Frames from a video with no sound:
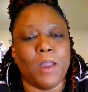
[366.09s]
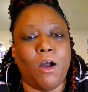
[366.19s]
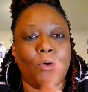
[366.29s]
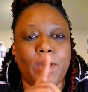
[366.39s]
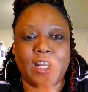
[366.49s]

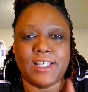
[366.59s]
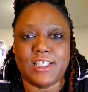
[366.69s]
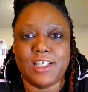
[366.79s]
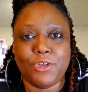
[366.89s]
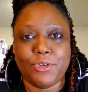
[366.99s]
Oh, and that's
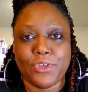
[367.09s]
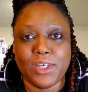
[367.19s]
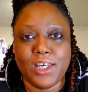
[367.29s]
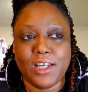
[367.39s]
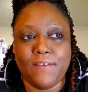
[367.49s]
another
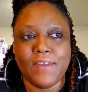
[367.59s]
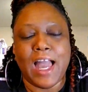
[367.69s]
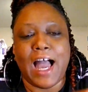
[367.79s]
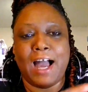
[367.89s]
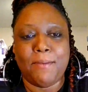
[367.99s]
thing.
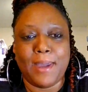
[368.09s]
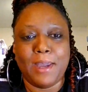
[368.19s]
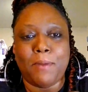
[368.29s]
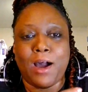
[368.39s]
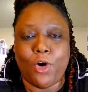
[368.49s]
I
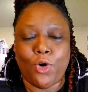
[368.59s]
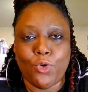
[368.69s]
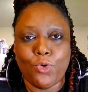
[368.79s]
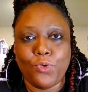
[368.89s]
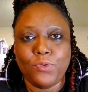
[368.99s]
made my
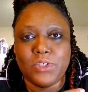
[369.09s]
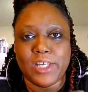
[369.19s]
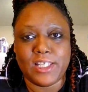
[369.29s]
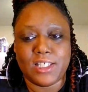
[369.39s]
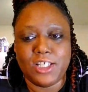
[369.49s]
own
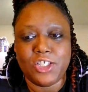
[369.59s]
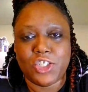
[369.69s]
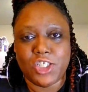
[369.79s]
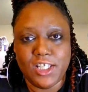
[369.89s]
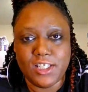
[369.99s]
testing
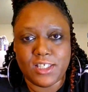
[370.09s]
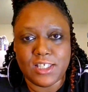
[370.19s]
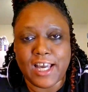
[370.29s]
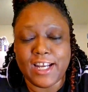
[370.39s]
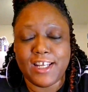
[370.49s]
sheets.
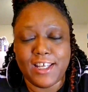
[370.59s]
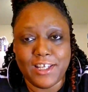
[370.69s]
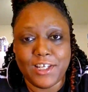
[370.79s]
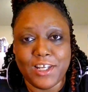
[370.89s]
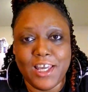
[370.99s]
I
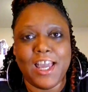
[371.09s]
did.